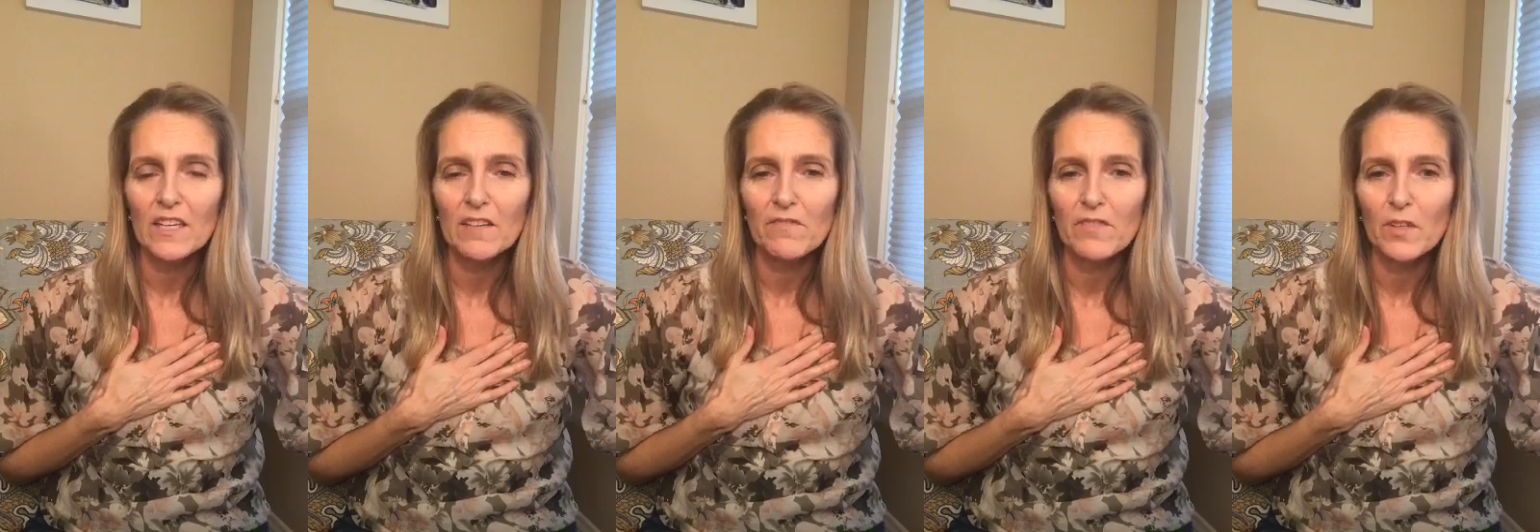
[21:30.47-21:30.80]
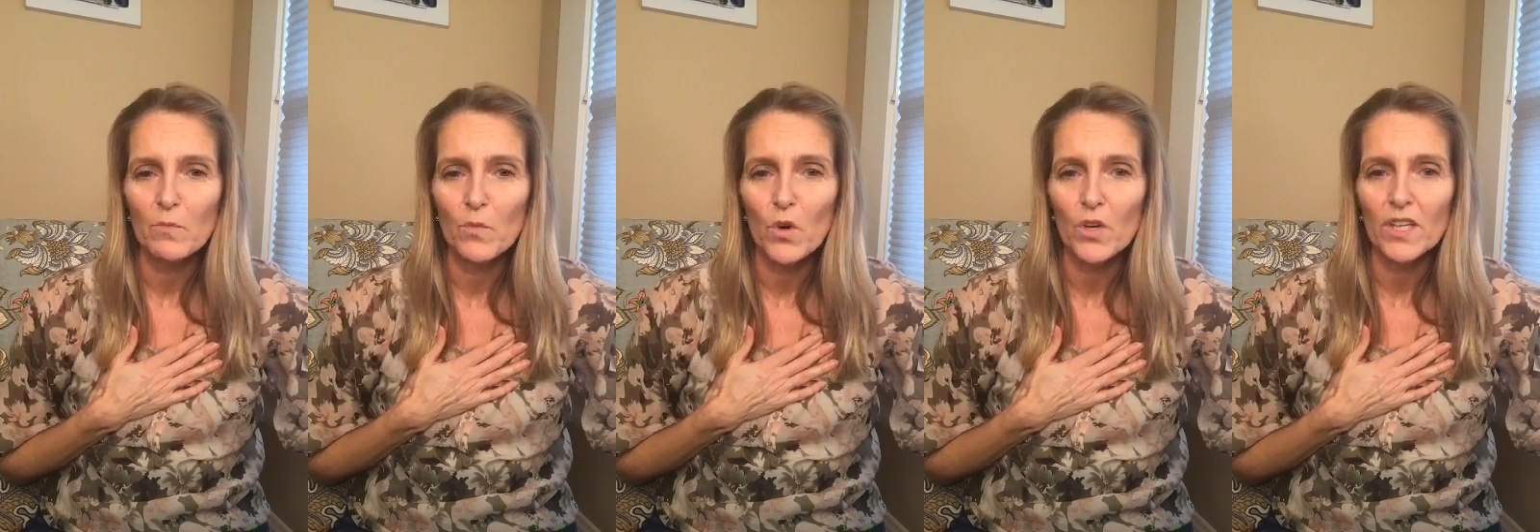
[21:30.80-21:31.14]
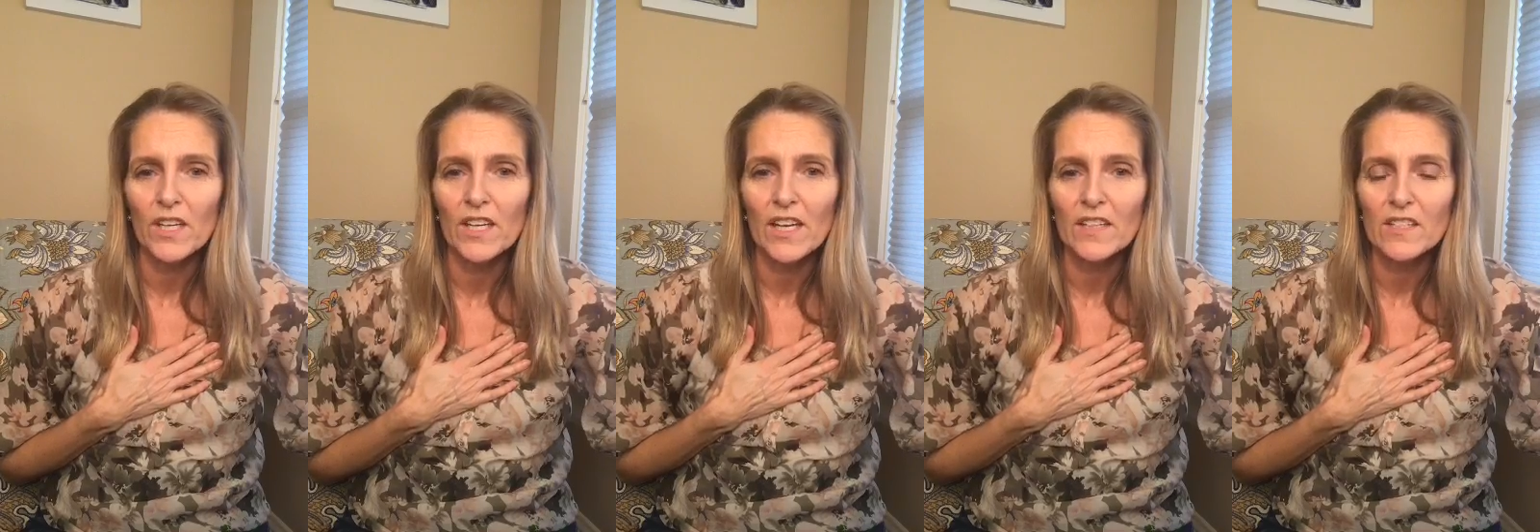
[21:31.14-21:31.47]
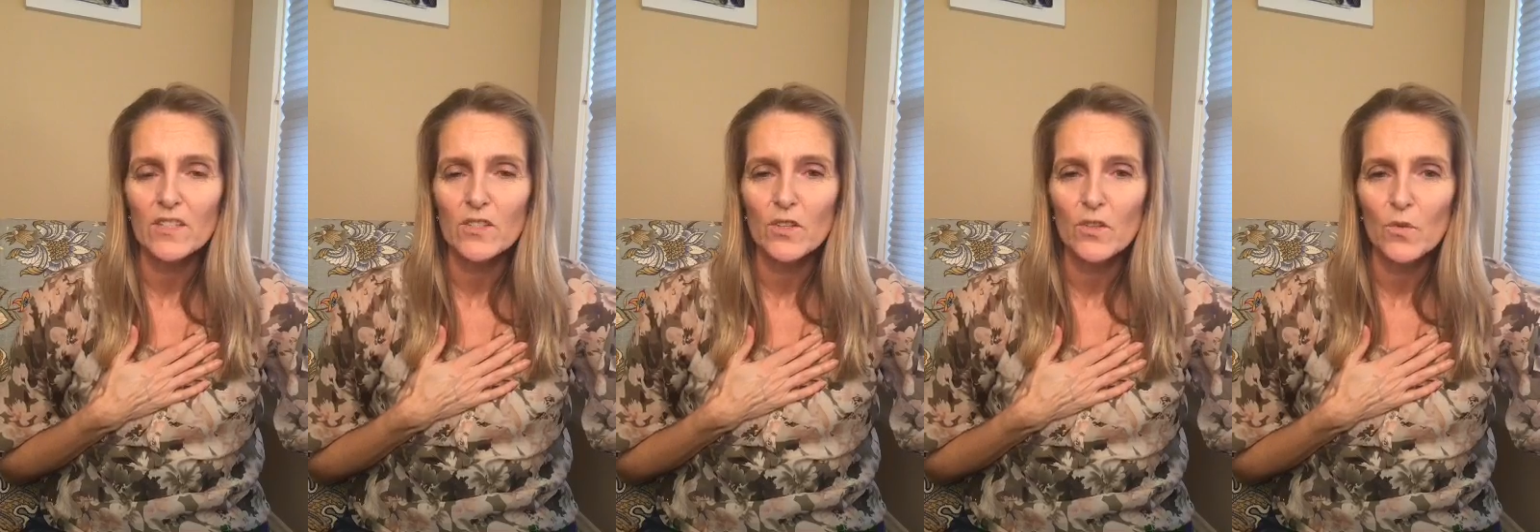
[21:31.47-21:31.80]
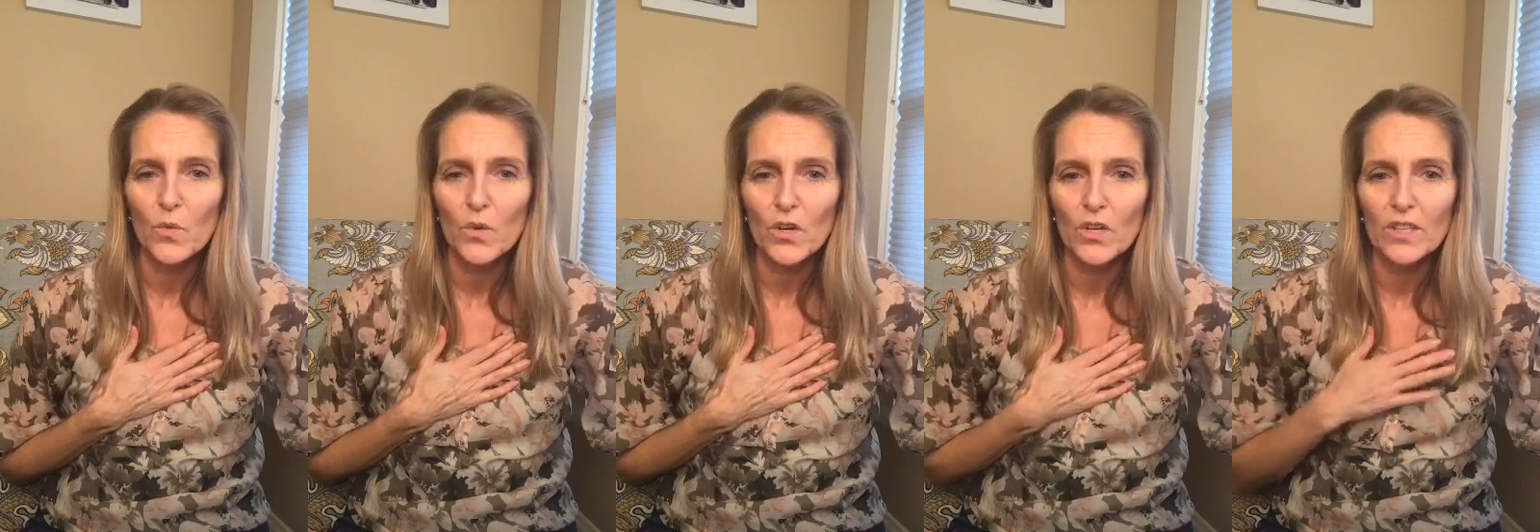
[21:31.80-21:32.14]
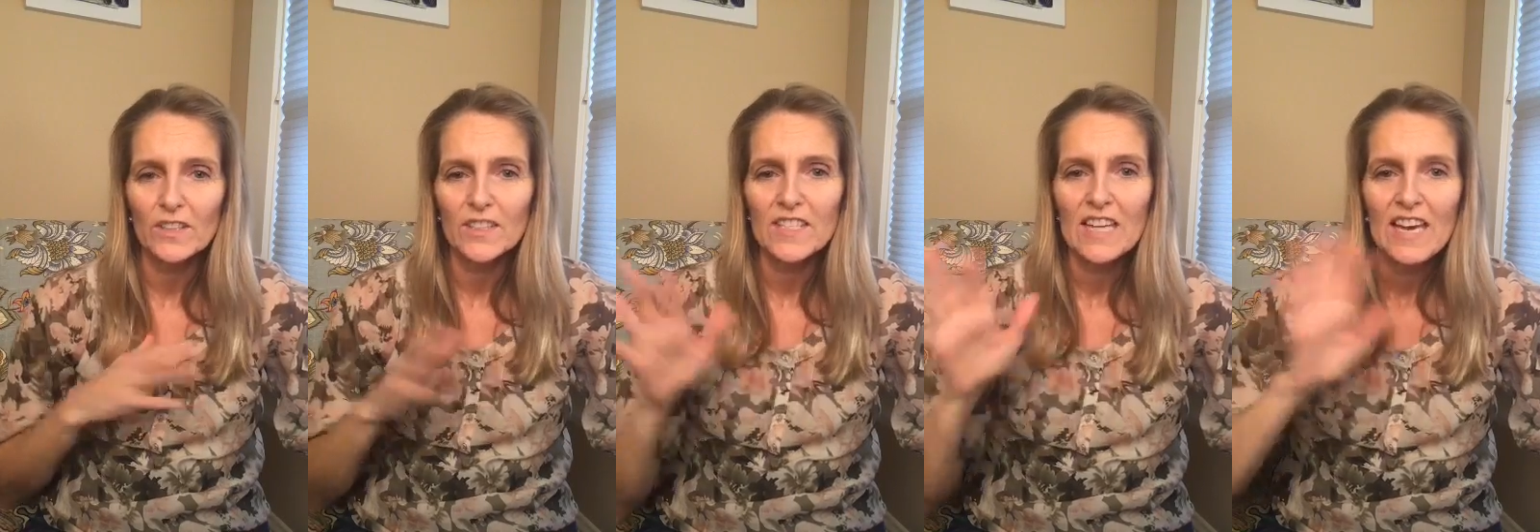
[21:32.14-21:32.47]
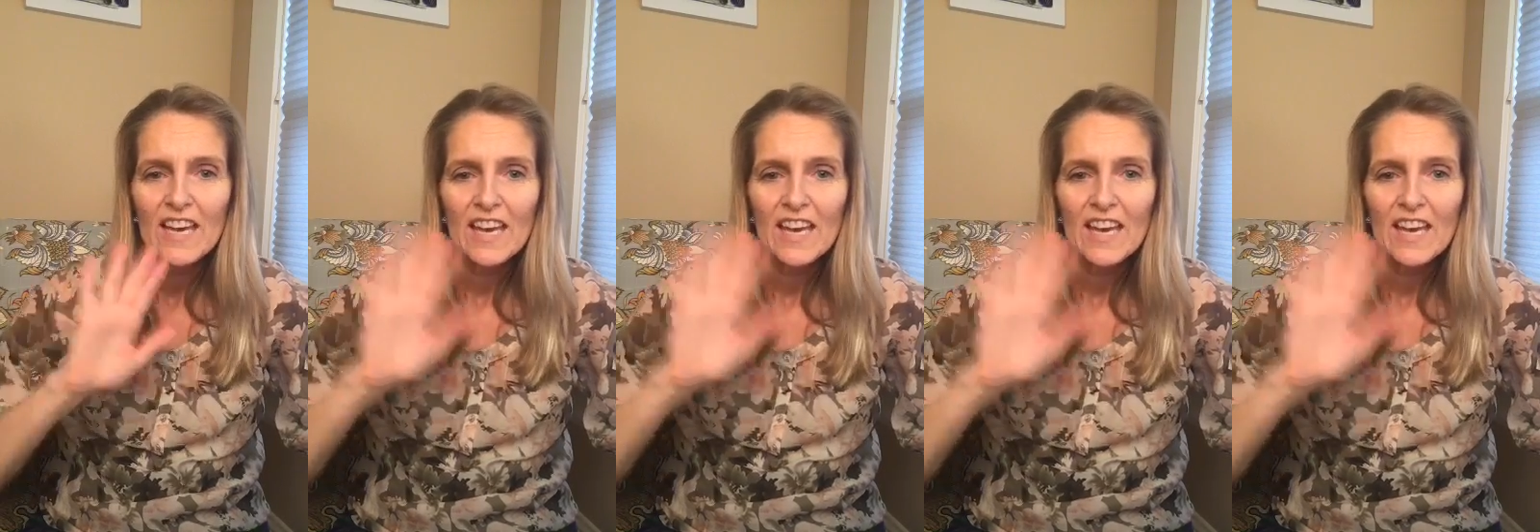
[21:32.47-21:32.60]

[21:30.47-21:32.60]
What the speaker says: and I feel more connected to the world.